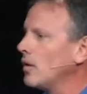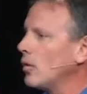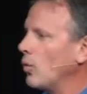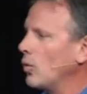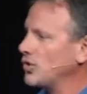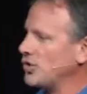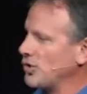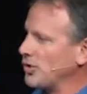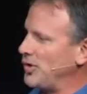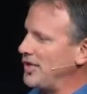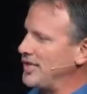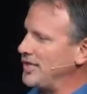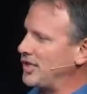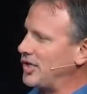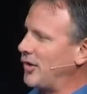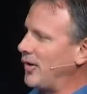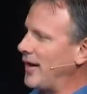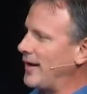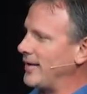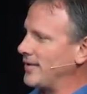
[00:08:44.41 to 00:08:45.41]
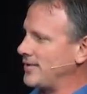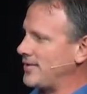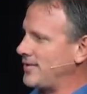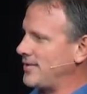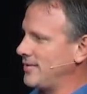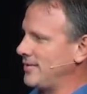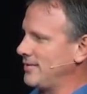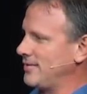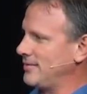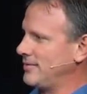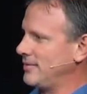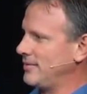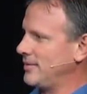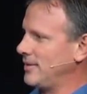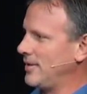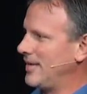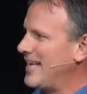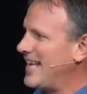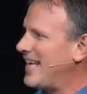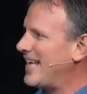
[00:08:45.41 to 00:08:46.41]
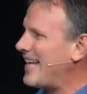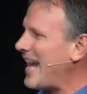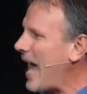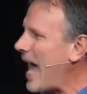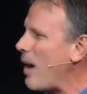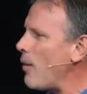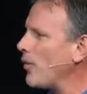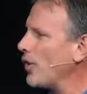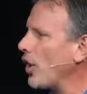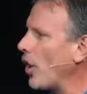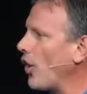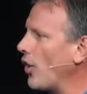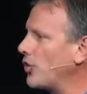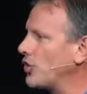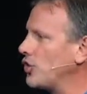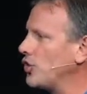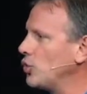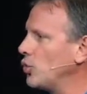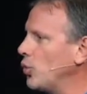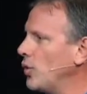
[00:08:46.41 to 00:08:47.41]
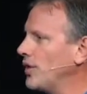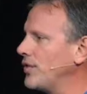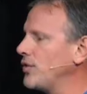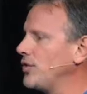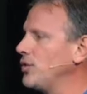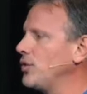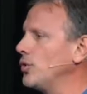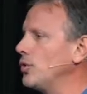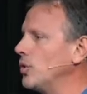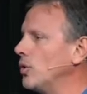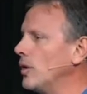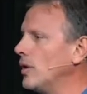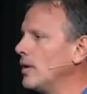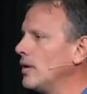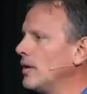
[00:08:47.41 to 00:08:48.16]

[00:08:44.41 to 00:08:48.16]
Wizard need the greatest. And I would argue with you